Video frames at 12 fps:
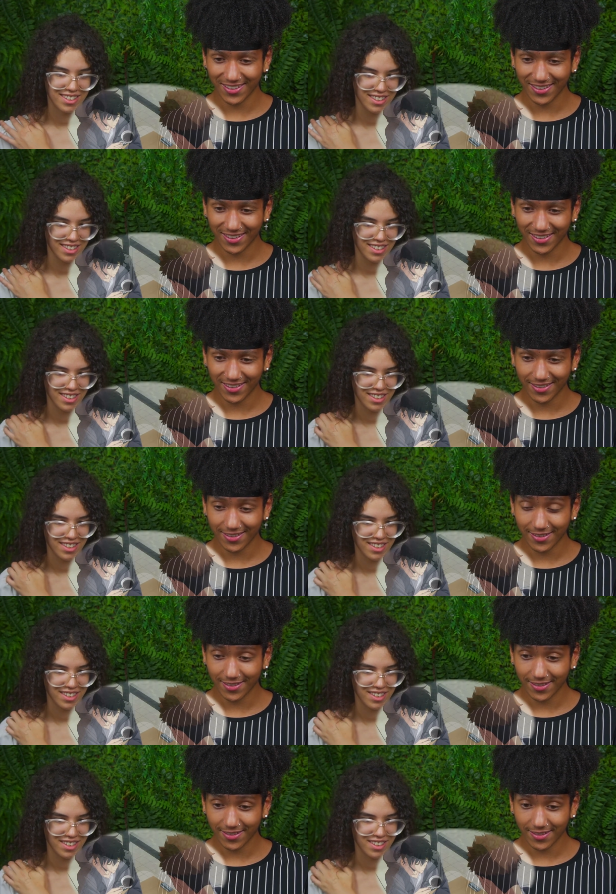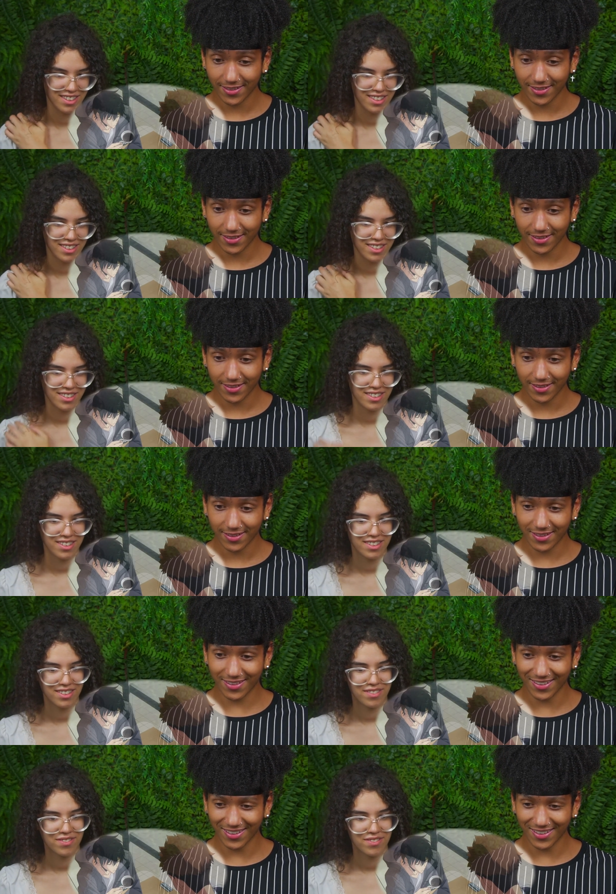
(no one is talking)